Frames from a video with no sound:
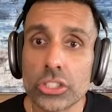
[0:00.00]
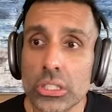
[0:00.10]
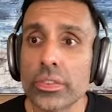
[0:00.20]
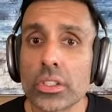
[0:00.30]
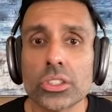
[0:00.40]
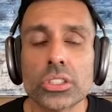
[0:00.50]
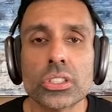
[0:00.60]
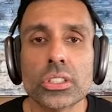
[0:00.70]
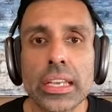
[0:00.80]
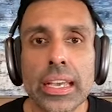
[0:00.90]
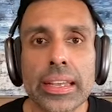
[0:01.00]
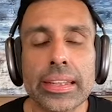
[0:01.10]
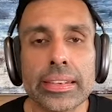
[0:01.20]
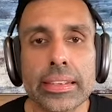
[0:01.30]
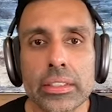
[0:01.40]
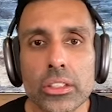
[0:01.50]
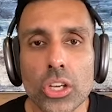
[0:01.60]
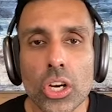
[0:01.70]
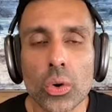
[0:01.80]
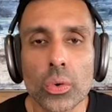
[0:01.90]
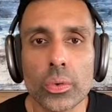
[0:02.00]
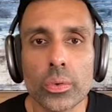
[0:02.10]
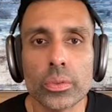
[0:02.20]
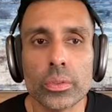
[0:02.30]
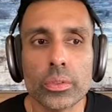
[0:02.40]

achievers and, you know,